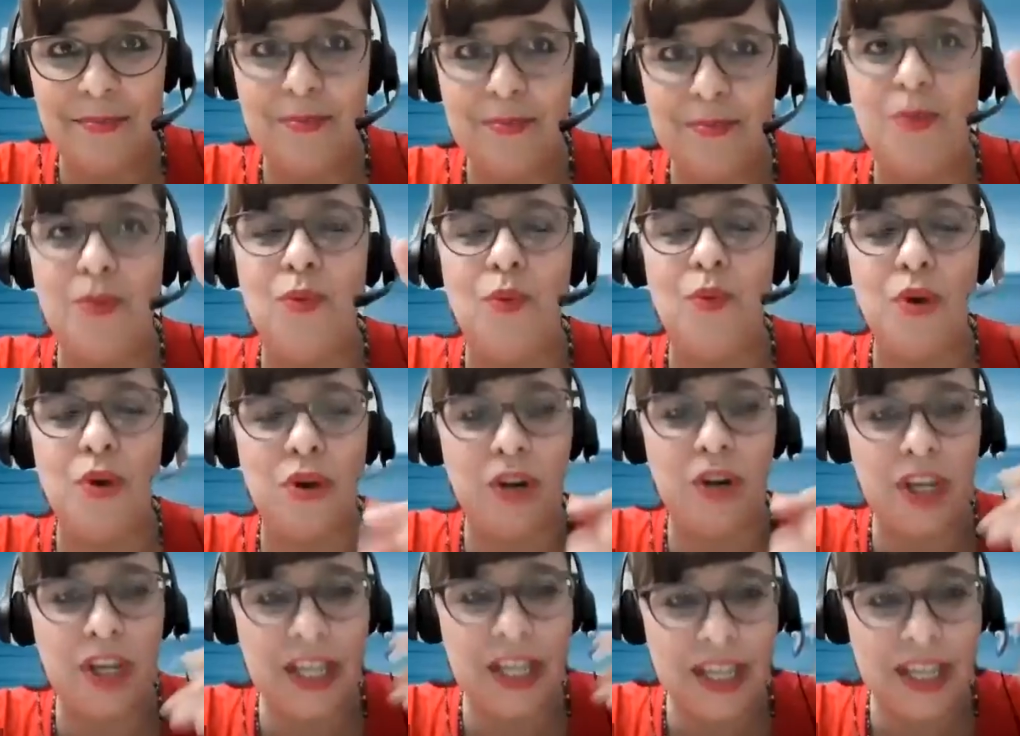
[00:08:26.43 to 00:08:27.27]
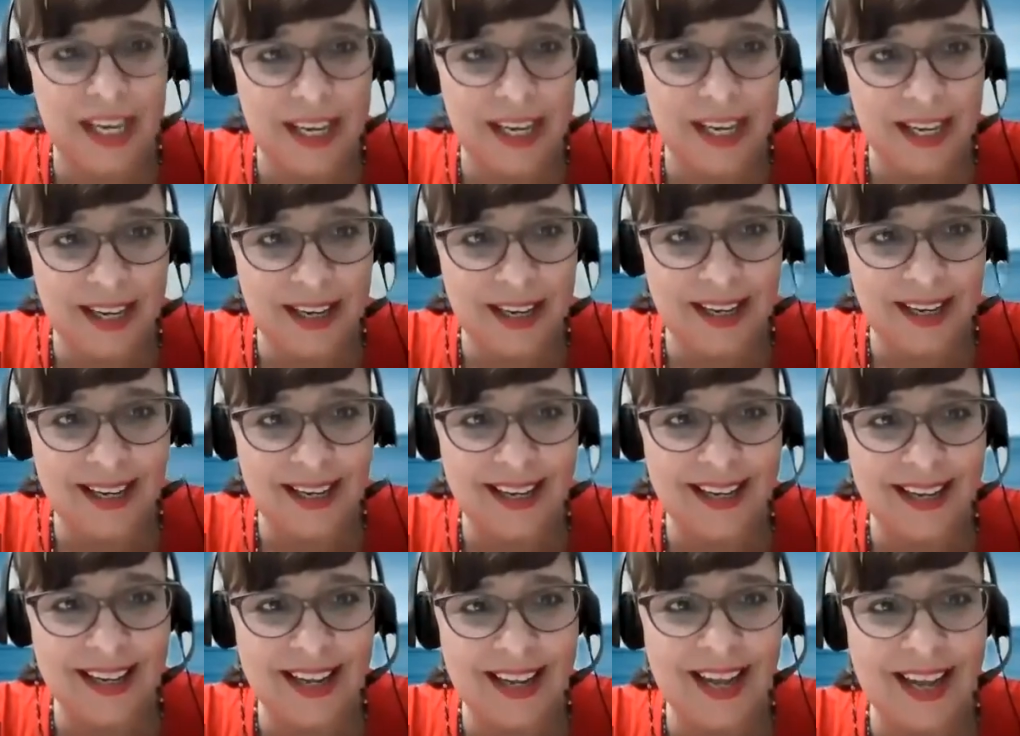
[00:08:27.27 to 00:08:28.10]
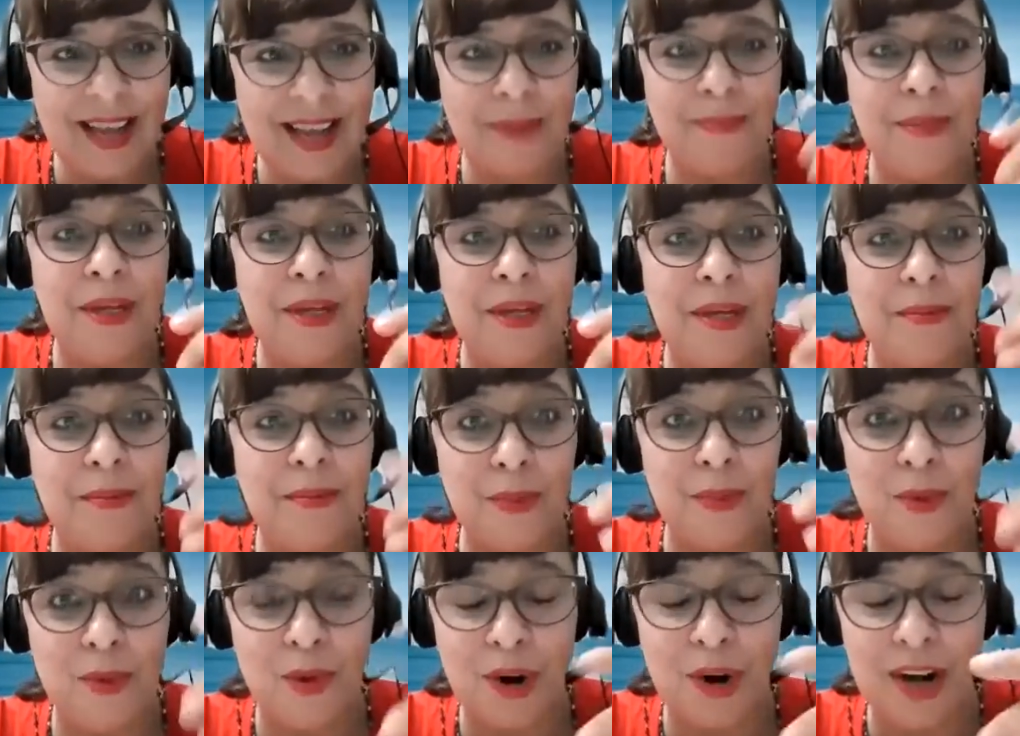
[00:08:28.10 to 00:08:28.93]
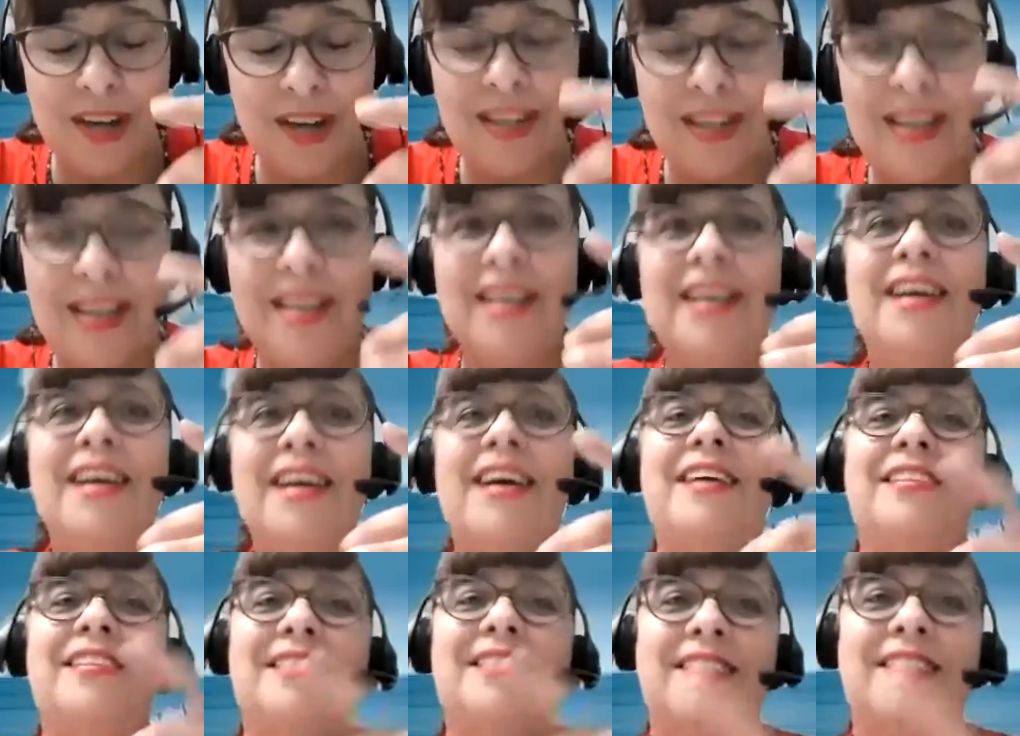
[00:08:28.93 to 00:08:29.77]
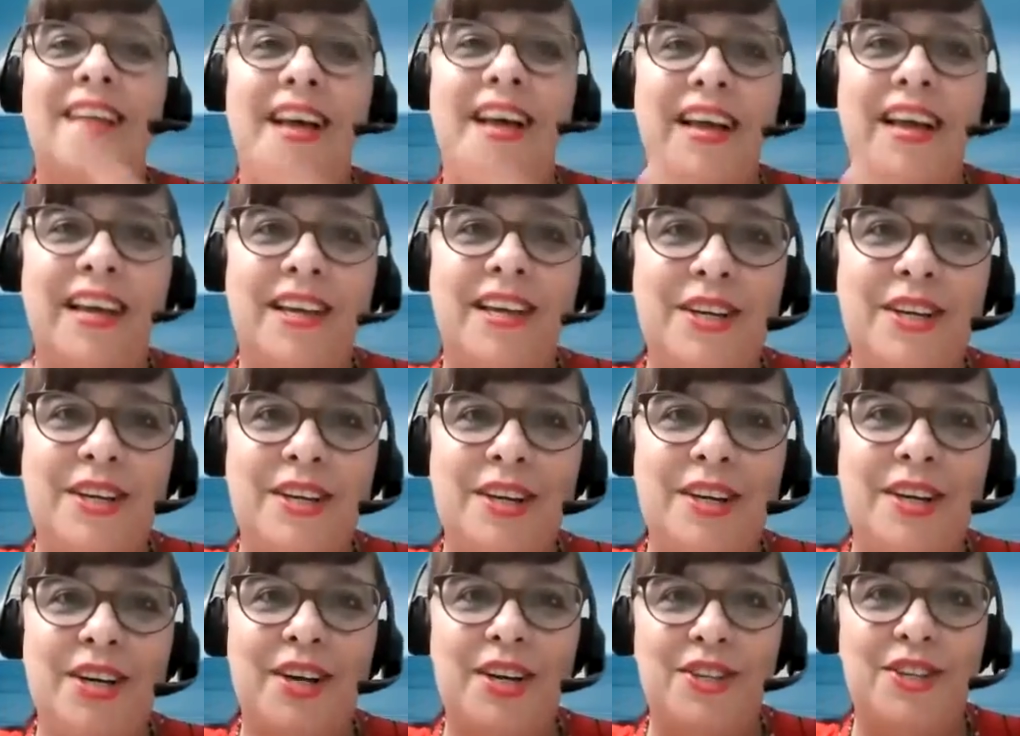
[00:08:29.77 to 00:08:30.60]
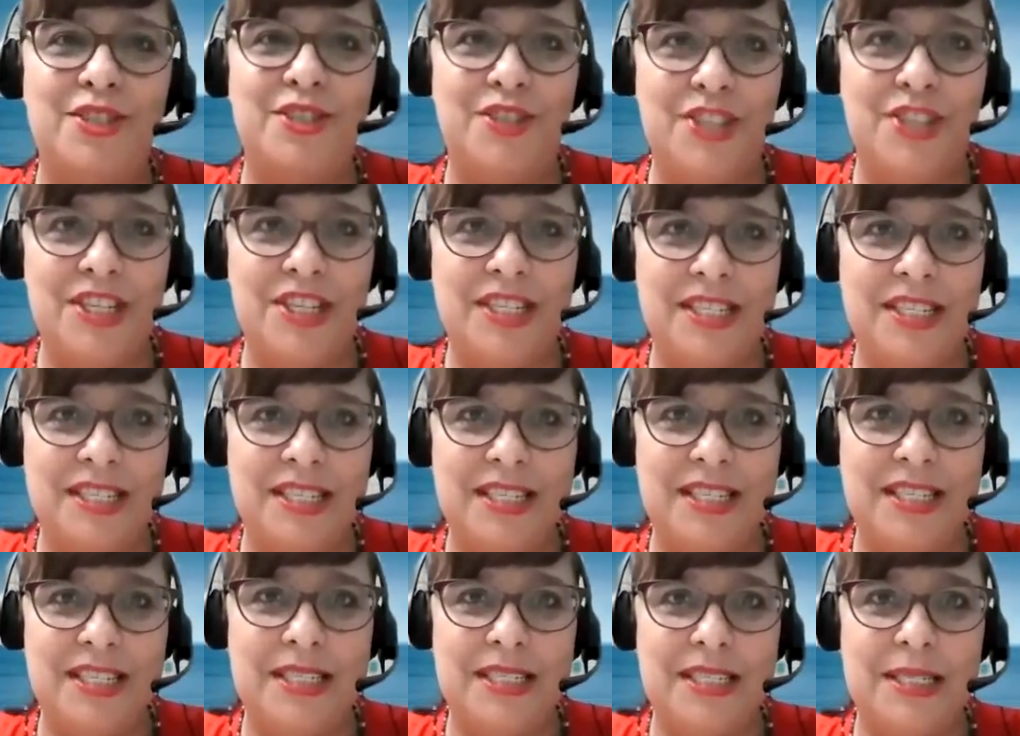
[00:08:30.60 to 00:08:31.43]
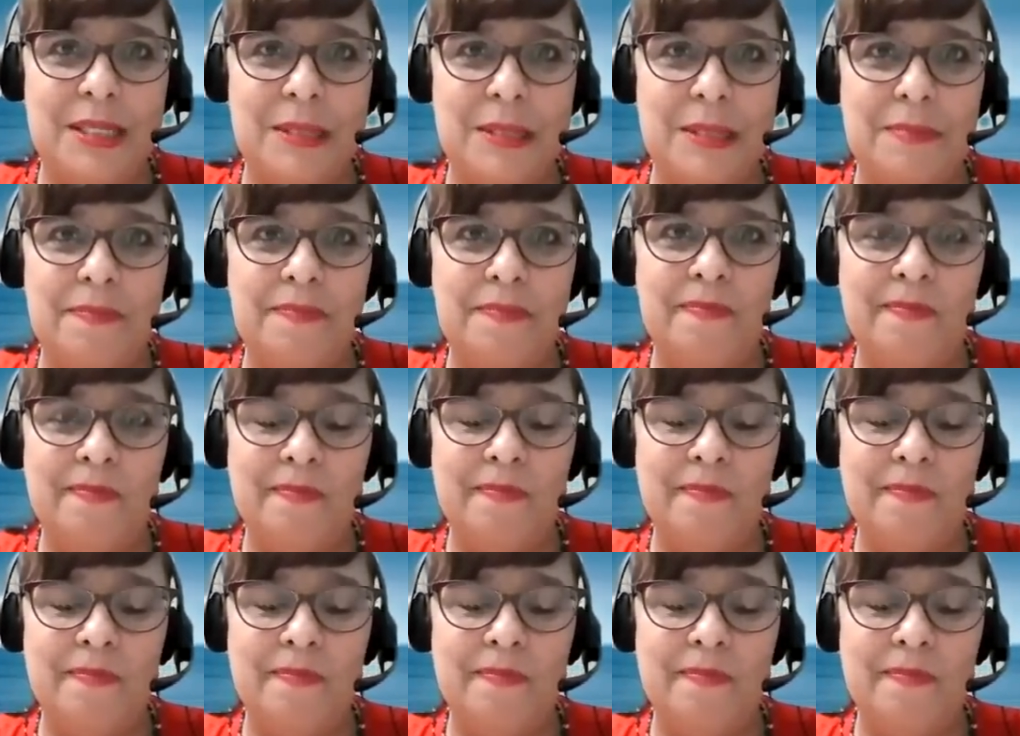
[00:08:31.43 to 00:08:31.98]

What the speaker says: but working and being more like Jesus.